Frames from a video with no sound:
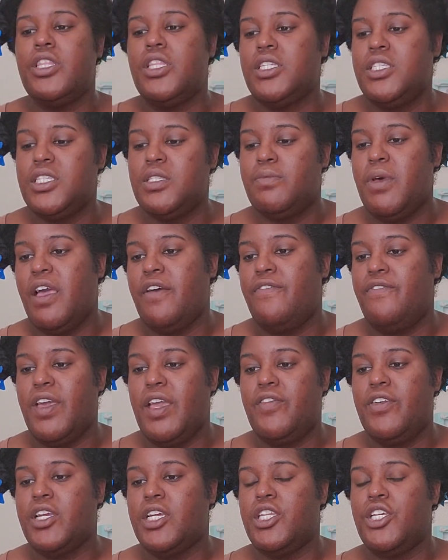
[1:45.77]
This is my
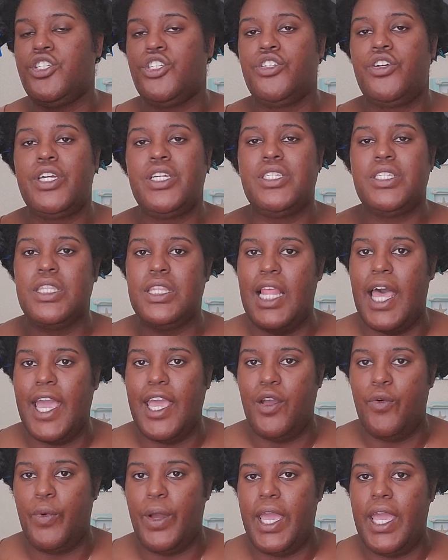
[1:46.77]
favorite conditioner. It's
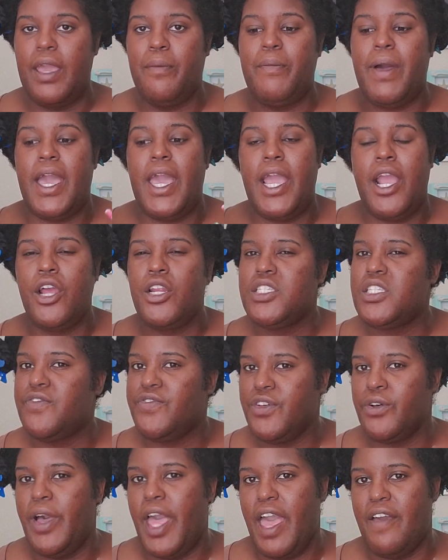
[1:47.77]
lightweight. My hair doesn't
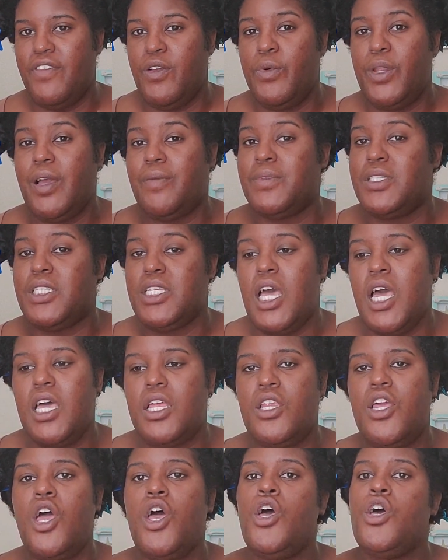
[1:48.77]
feel heavy when I'm
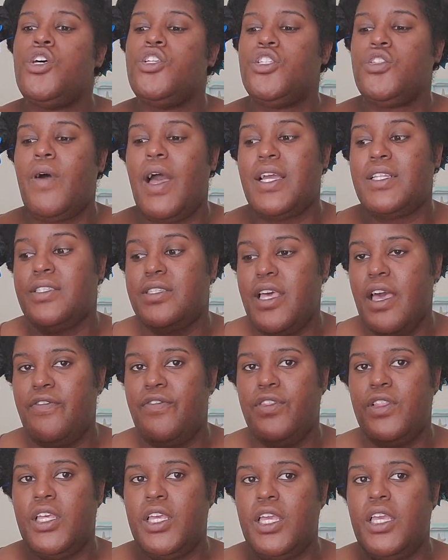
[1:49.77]
done, so I
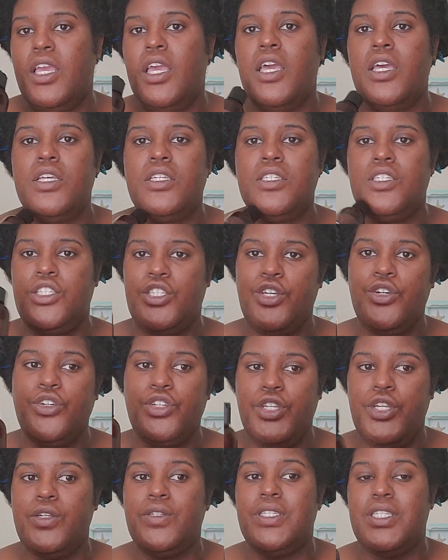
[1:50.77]
definitely still
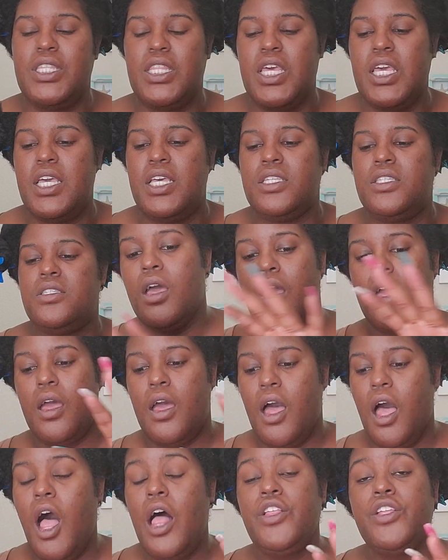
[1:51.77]
use this.
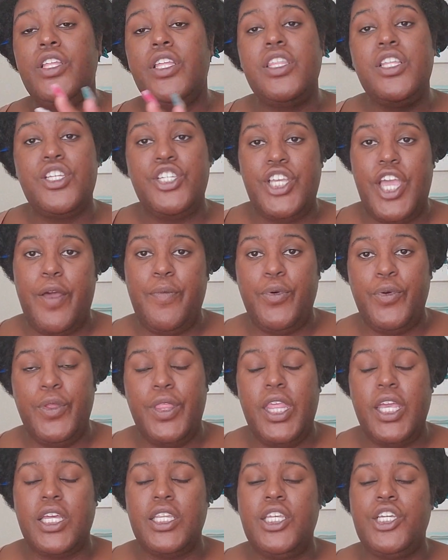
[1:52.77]
Other than the shampoo and
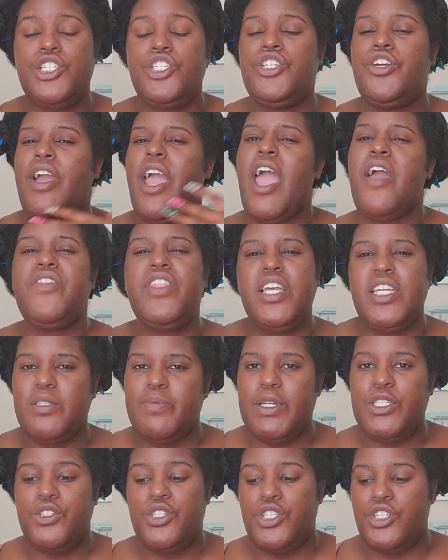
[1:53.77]
the conditioner, everything is my
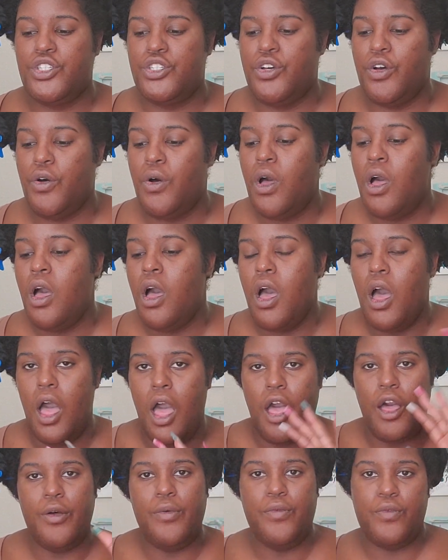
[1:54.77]
traditional
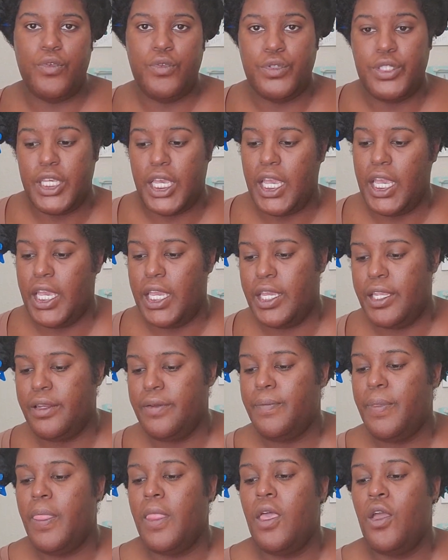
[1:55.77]

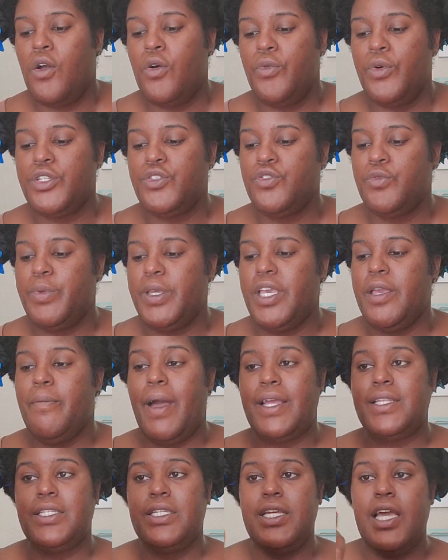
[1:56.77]
routine, which will be
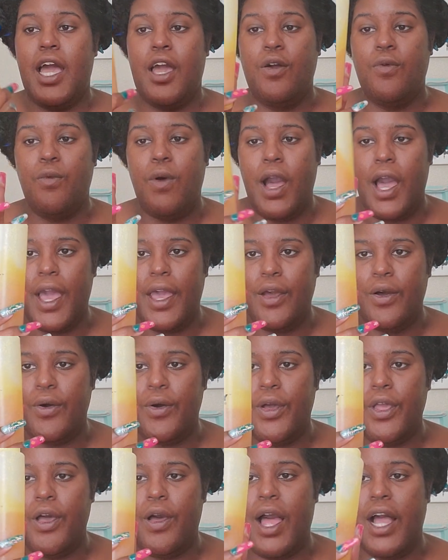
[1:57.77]
my DIY
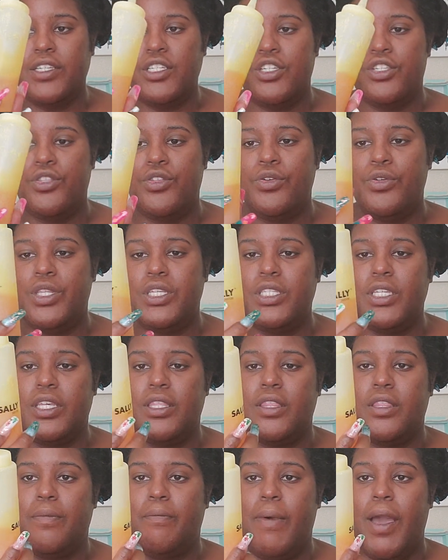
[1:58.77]
oil. I just threw this
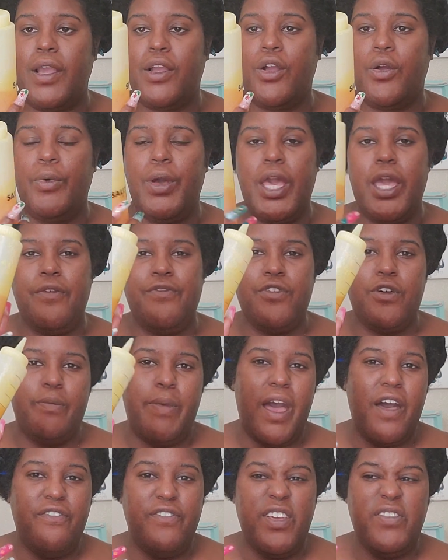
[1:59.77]
in the microwave for
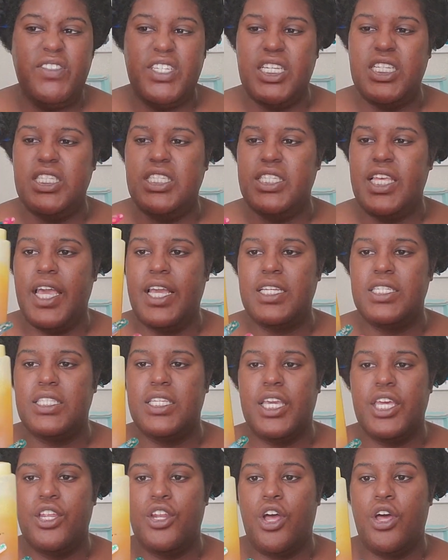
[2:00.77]
about 15 seconds to
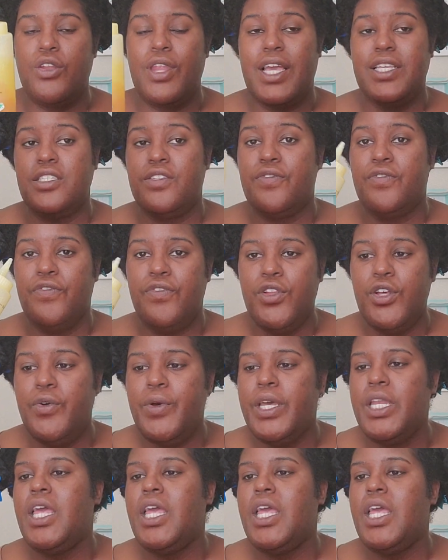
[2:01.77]
get it all nice and fluid.